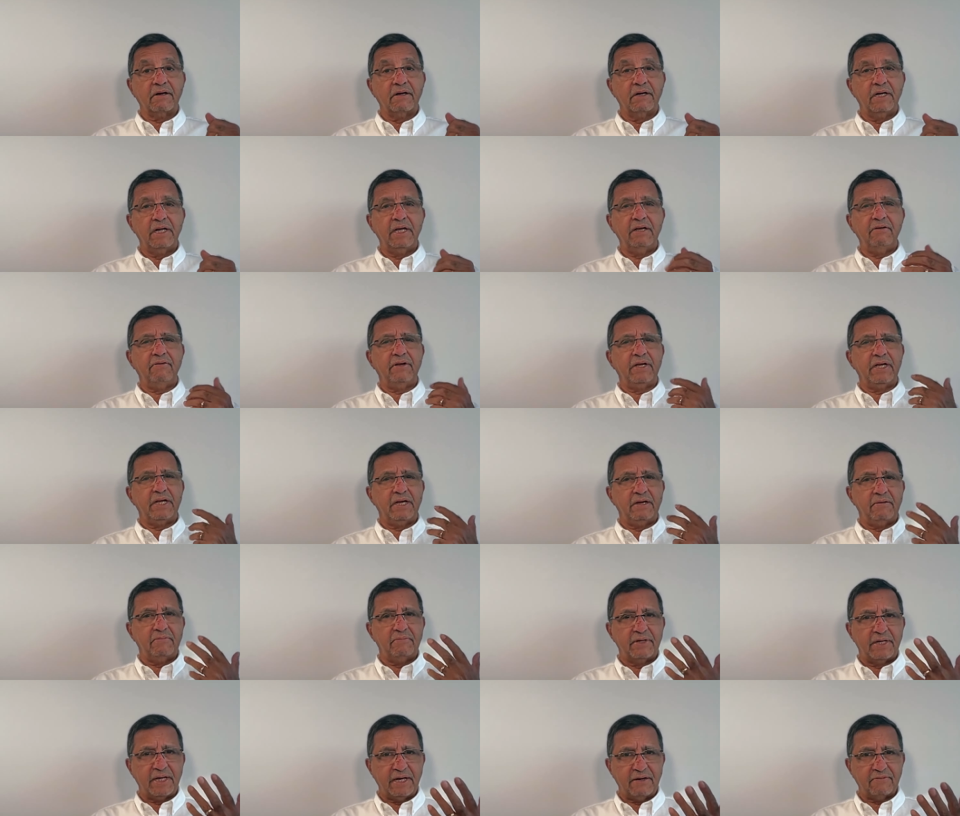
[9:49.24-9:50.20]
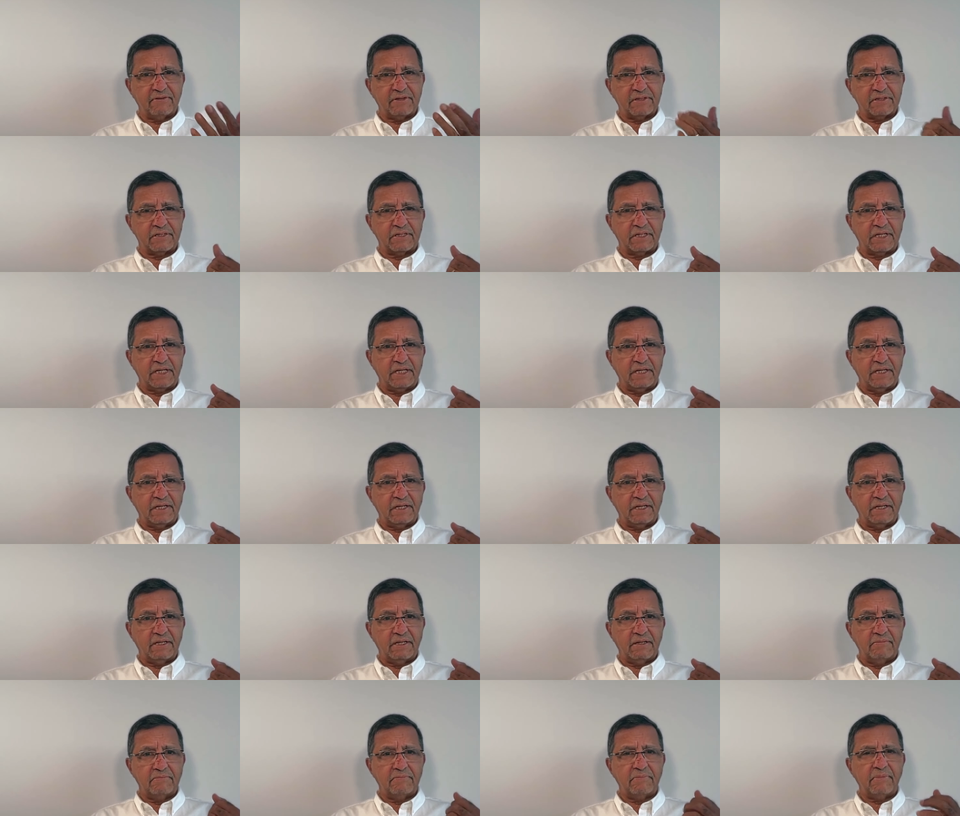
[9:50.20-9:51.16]
leaving him
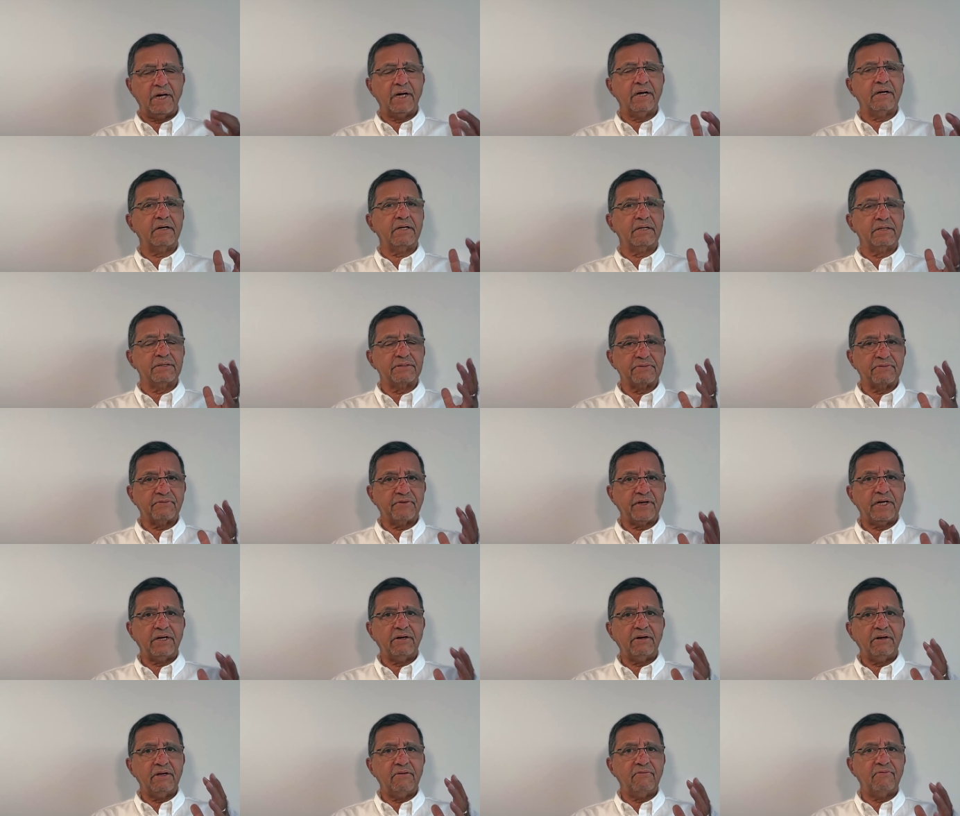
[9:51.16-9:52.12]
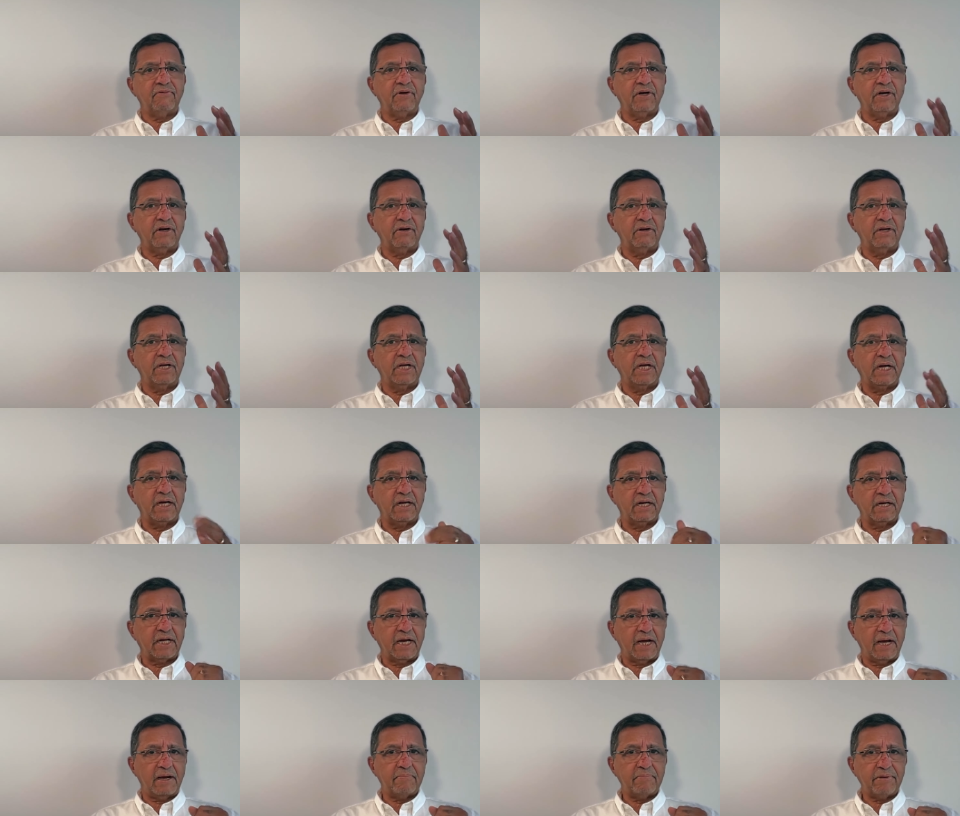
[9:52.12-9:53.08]
devastated. Mark is very, very
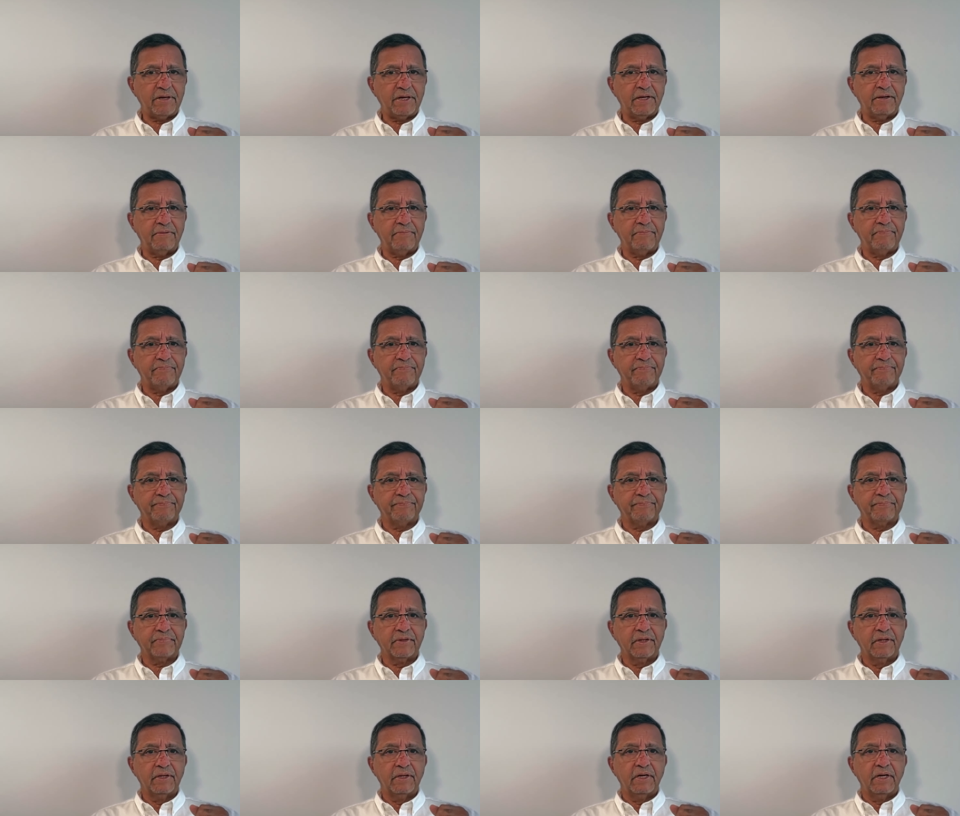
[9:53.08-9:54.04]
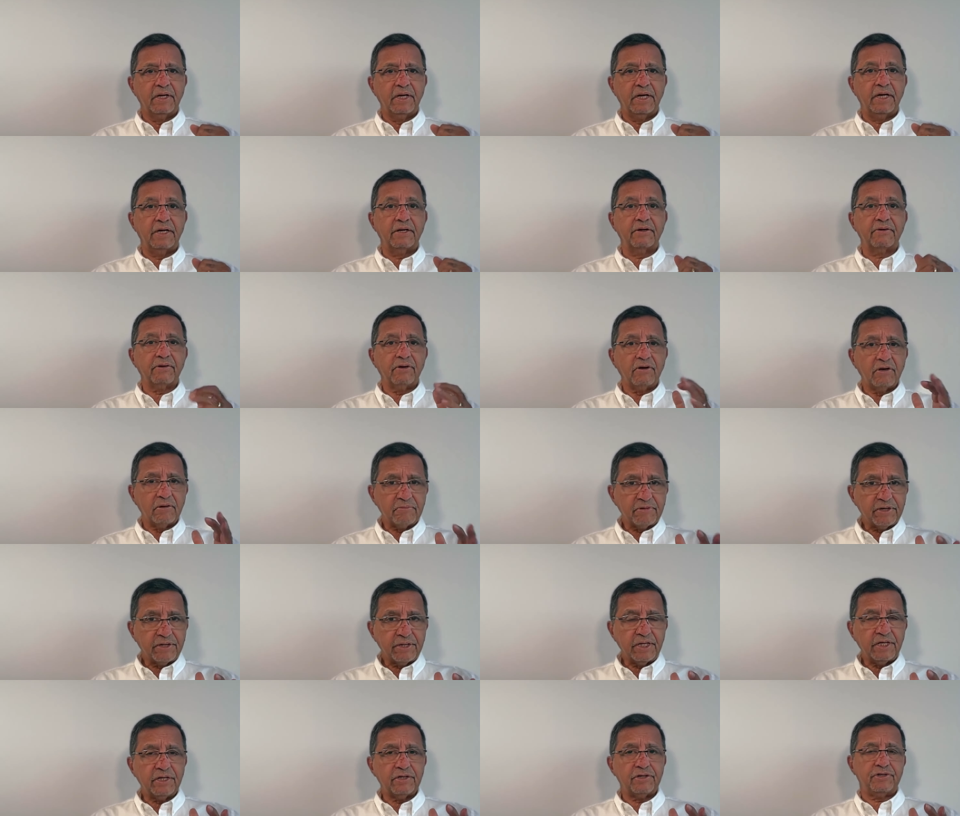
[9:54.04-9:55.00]
unhappy. And Tom
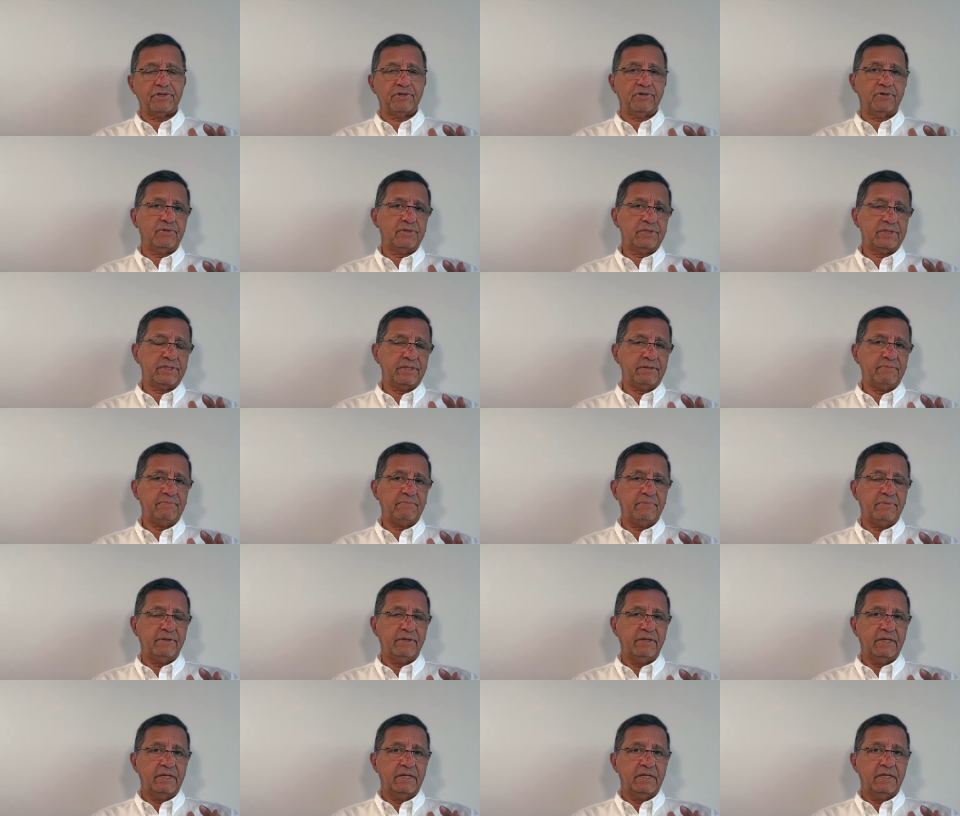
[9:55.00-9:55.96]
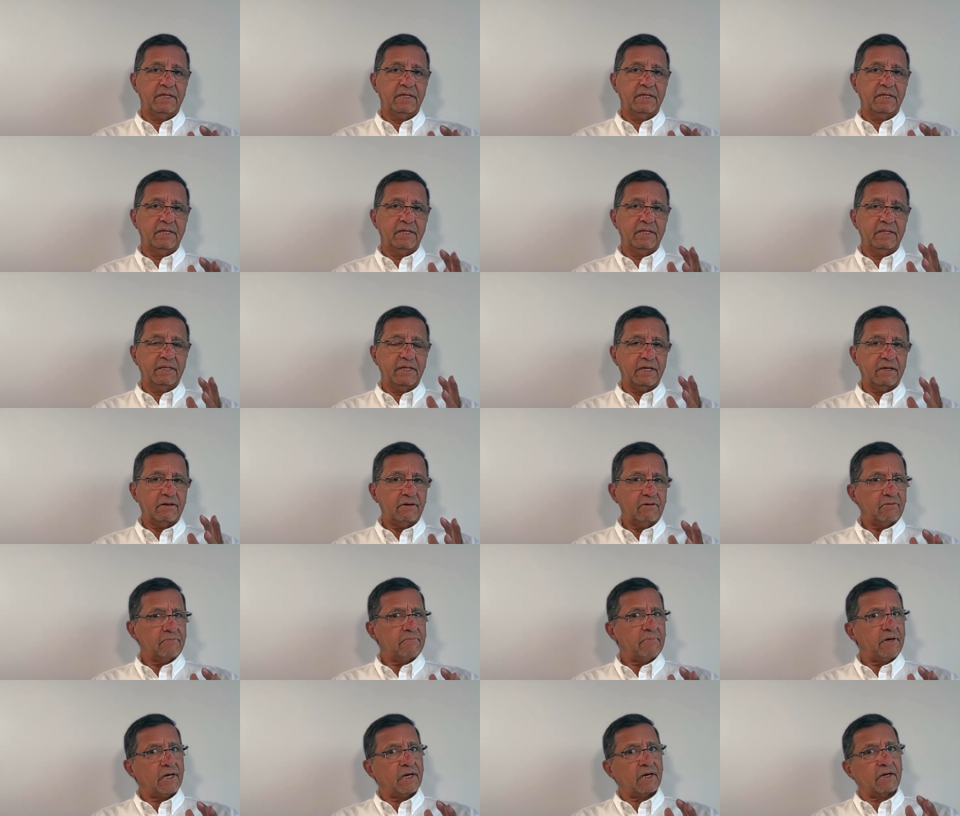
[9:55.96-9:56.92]
reassures him that,
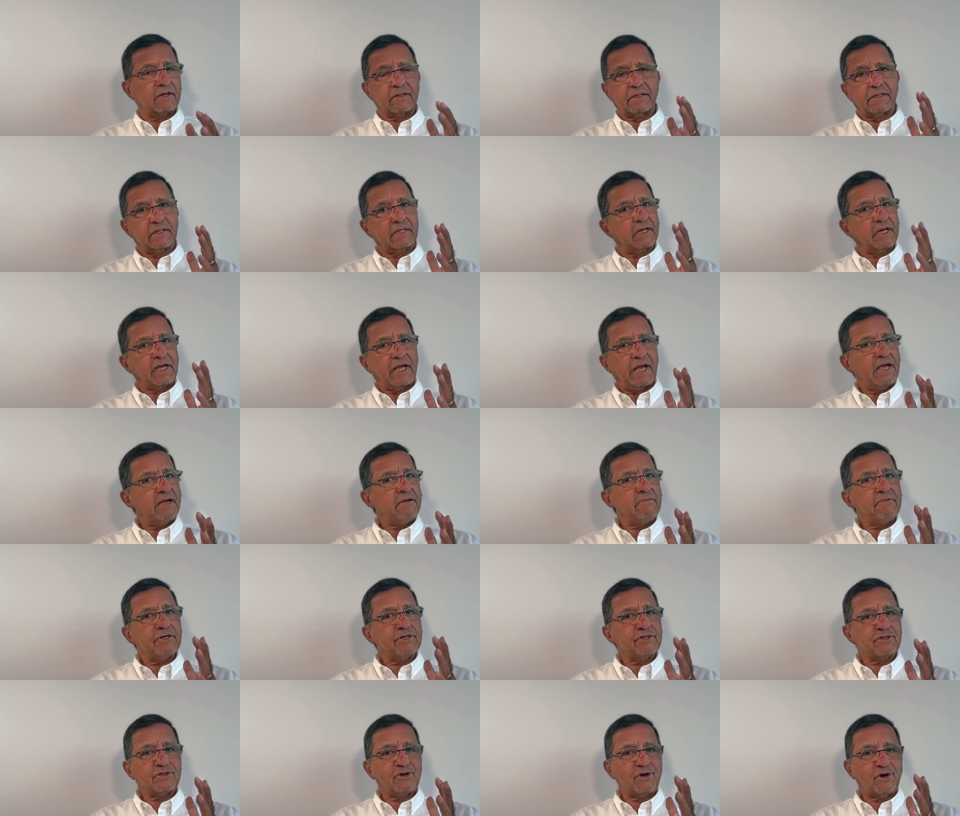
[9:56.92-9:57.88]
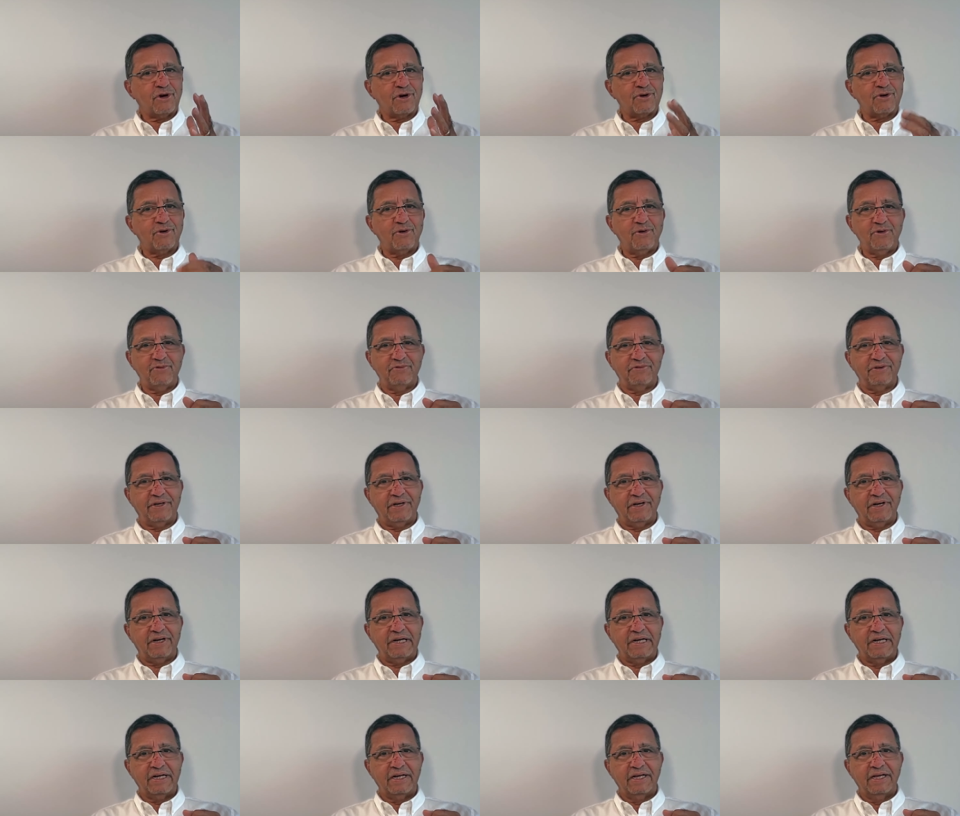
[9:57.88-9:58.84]
look, Mark, the game is not
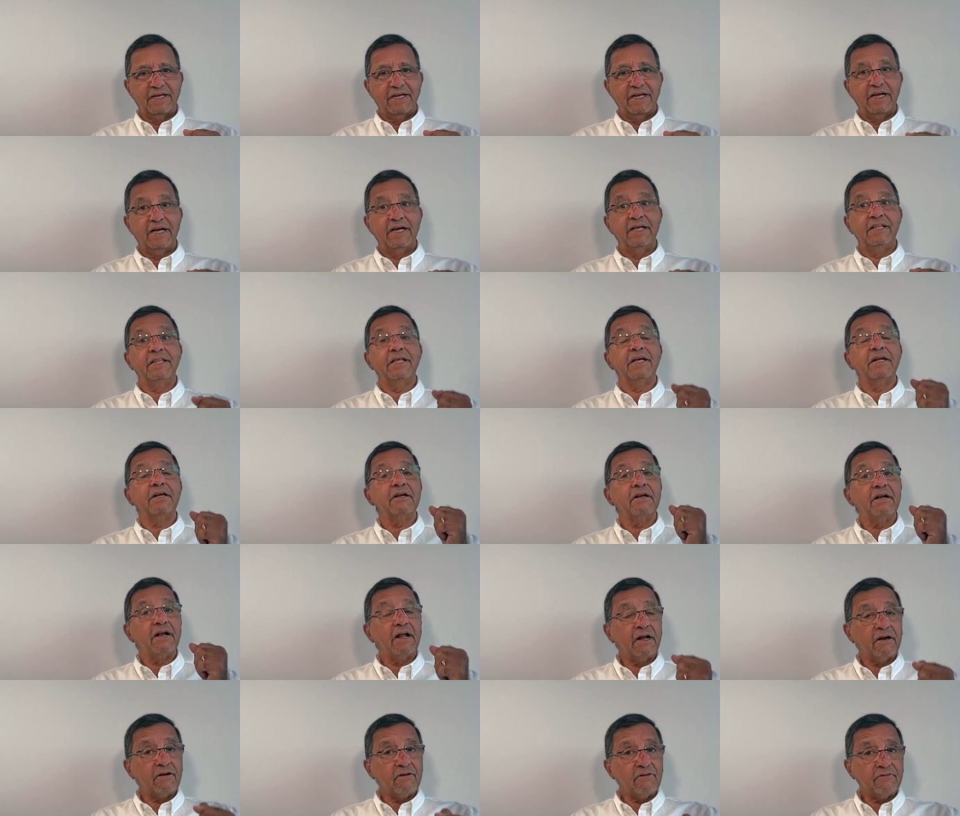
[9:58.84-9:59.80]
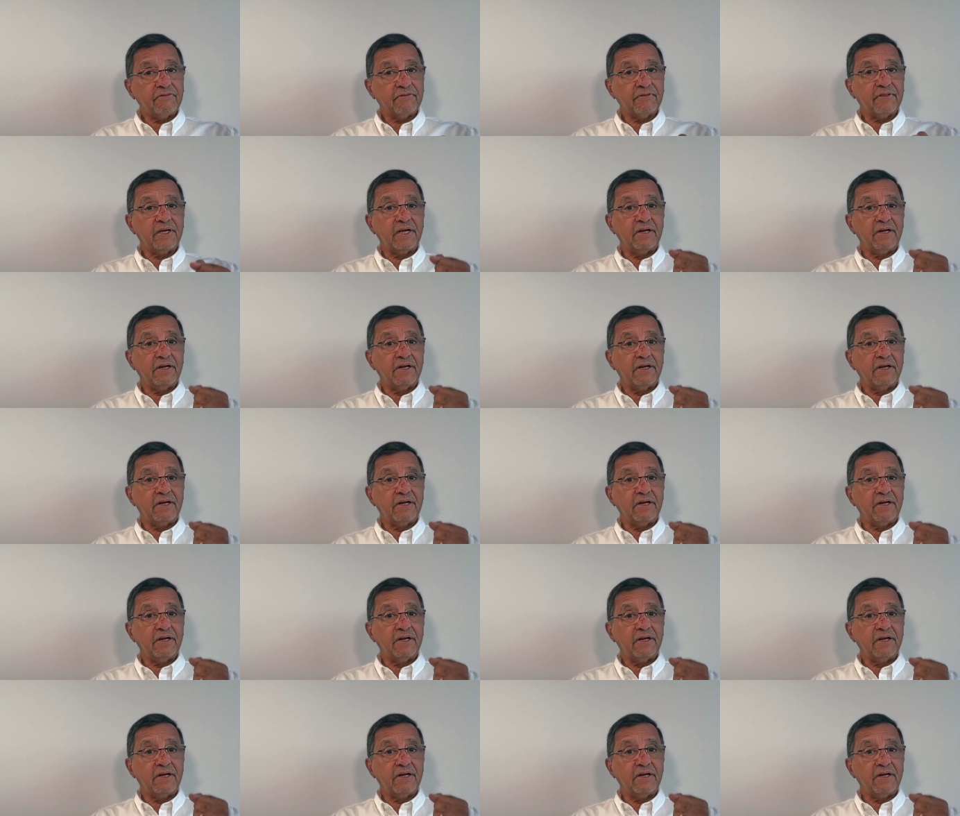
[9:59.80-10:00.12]
over, and that none of the